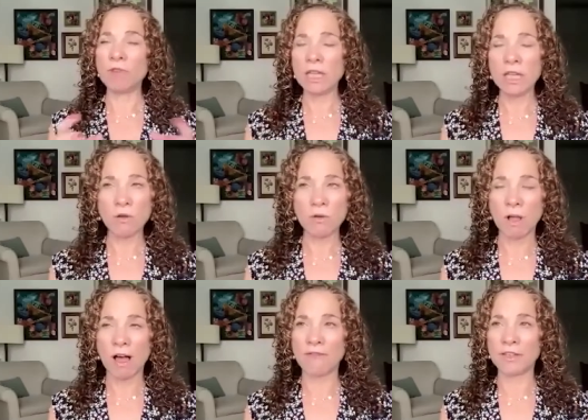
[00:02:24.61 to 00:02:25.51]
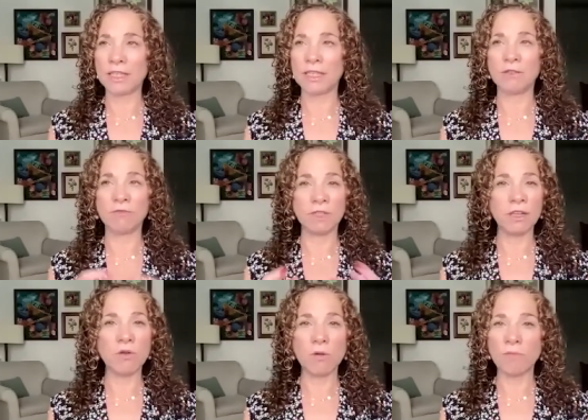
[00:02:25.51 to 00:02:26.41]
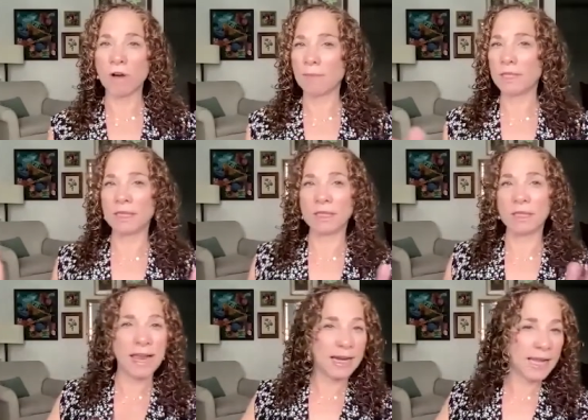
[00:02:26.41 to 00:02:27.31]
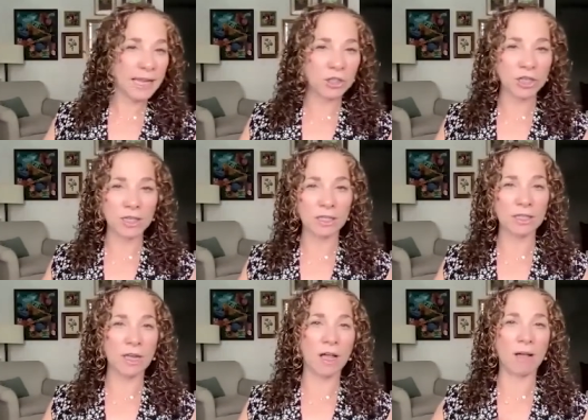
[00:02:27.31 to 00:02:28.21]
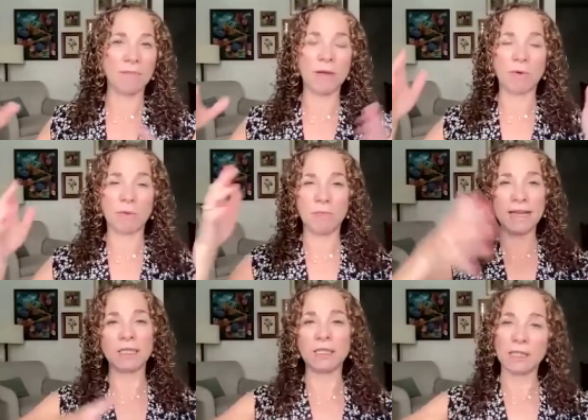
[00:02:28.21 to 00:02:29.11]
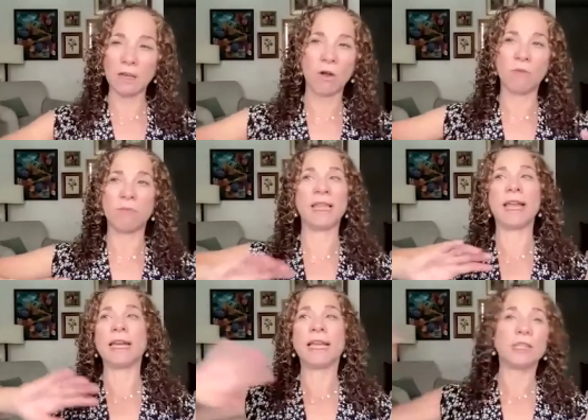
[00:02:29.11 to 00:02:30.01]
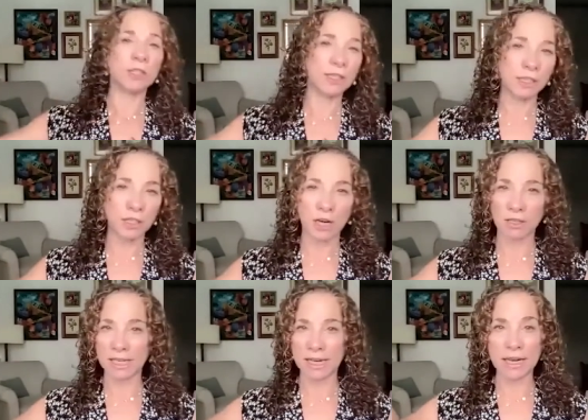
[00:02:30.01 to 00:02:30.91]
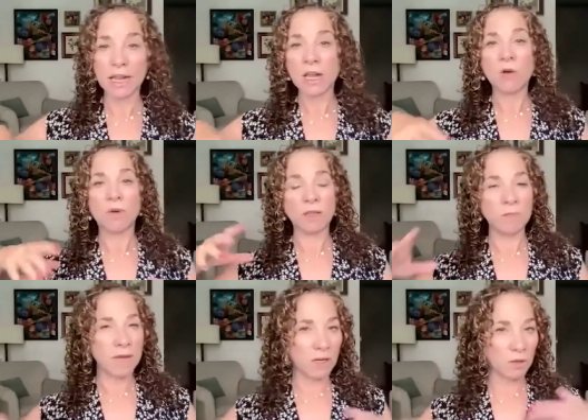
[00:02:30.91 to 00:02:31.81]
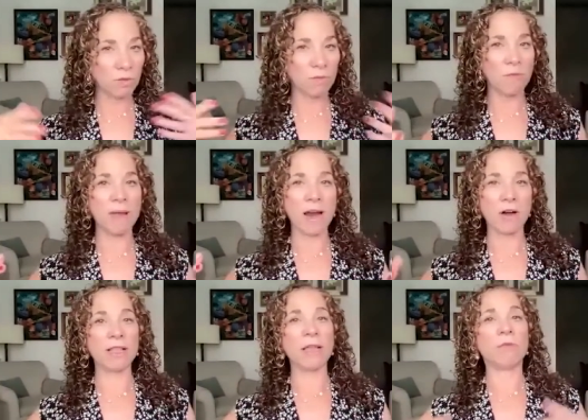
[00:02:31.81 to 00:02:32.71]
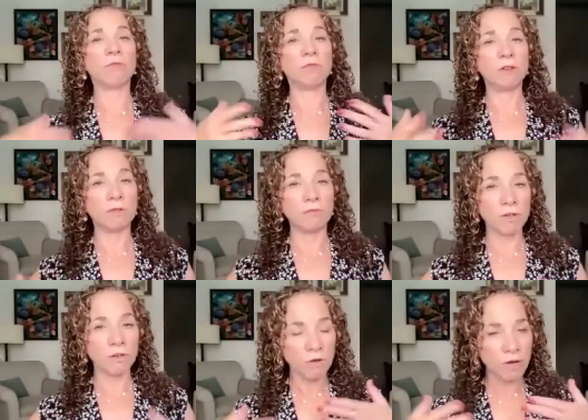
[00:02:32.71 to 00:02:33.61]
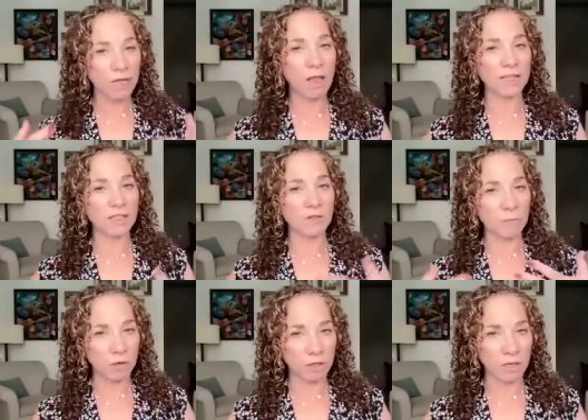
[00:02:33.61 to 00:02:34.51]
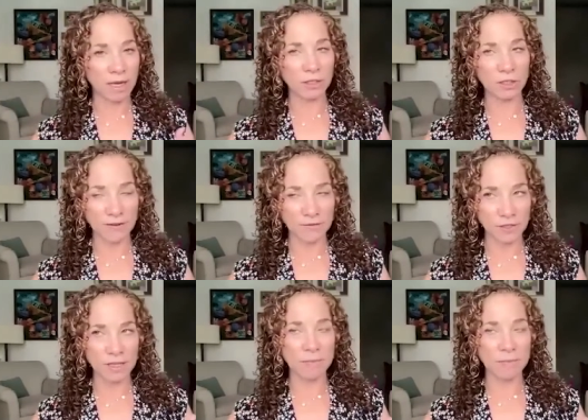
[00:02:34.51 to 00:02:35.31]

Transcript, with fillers: Really cool offices, really cool promises, and they had kitchens. Um, they were based in Soho, but they had kitchens in Chelsea where the meals were prepared, and they were re- recruiting lots of personalized chefs.